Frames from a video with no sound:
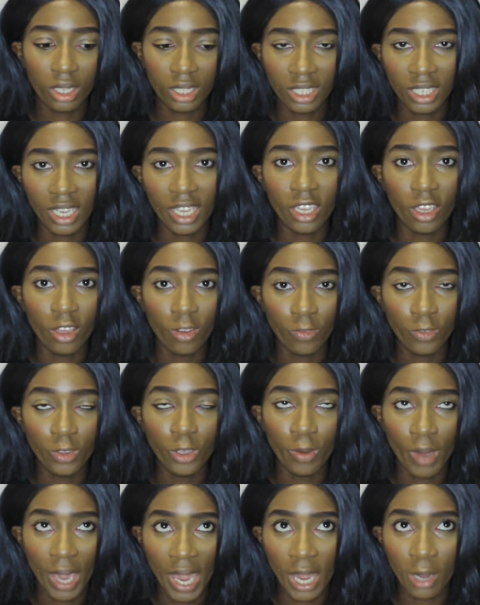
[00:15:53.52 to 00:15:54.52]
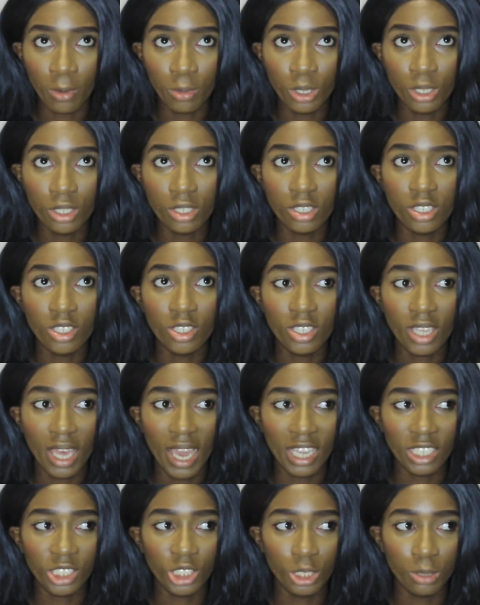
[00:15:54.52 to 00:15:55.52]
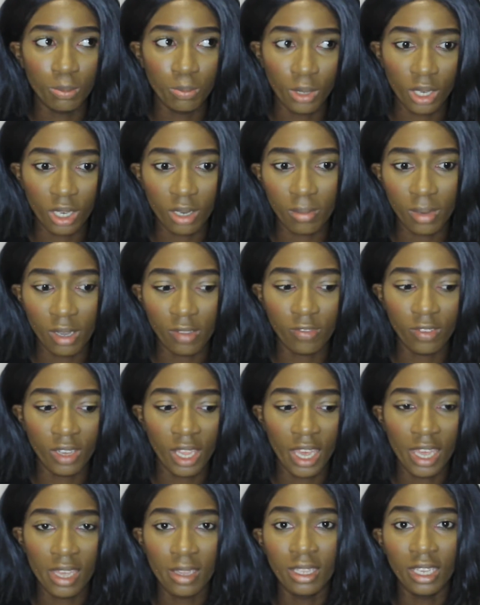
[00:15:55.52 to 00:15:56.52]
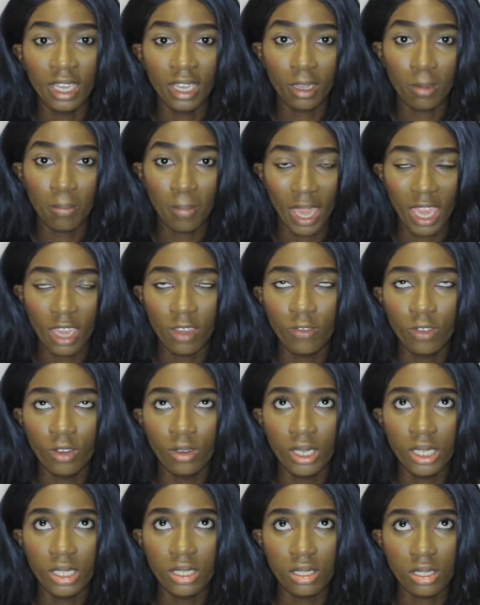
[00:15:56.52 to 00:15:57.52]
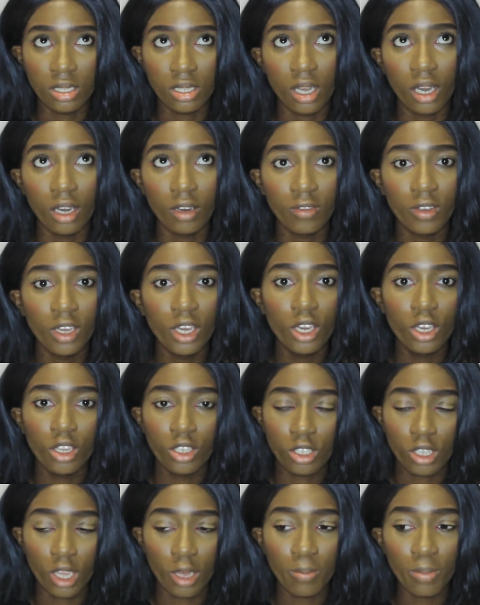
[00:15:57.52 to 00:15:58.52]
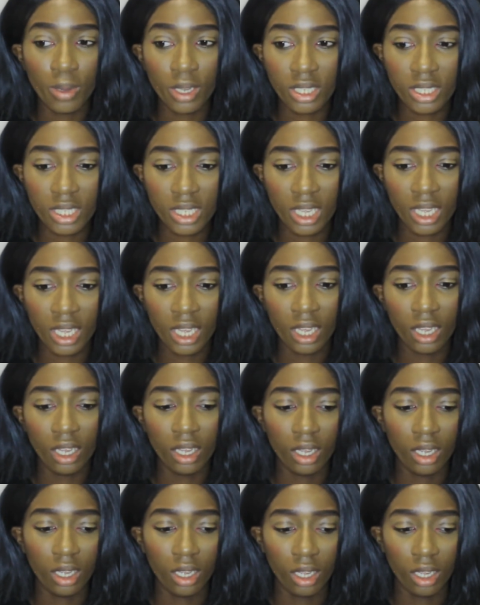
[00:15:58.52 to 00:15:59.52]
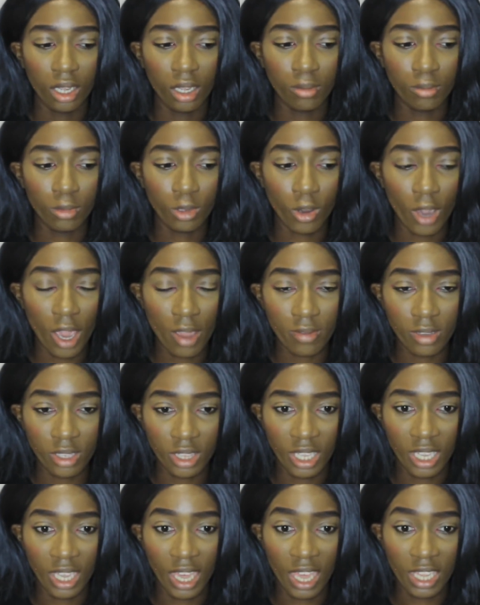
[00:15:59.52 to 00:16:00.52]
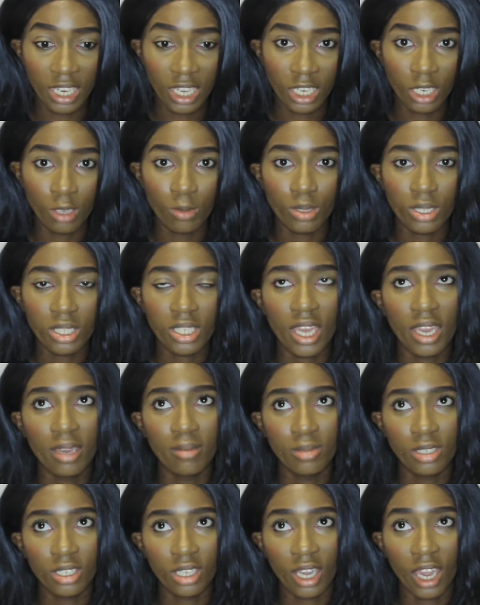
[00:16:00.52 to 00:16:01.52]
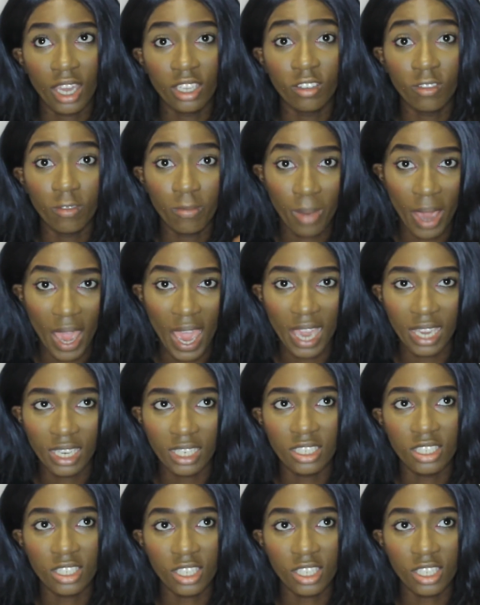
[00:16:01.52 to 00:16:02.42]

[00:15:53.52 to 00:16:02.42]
like a few hours to actually book my flight and like pay for it and stuff. So I booked it and got everything, and then it was time to kind of pack and